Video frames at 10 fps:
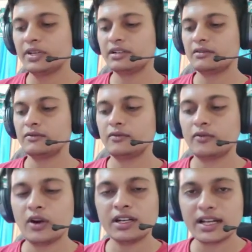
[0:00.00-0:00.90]
But
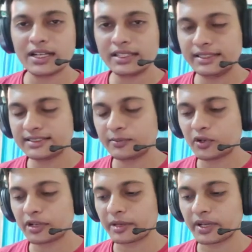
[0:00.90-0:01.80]
what are these
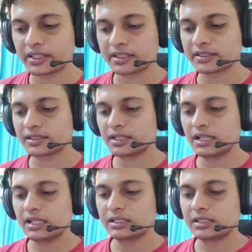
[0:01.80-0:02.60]
supporting methods?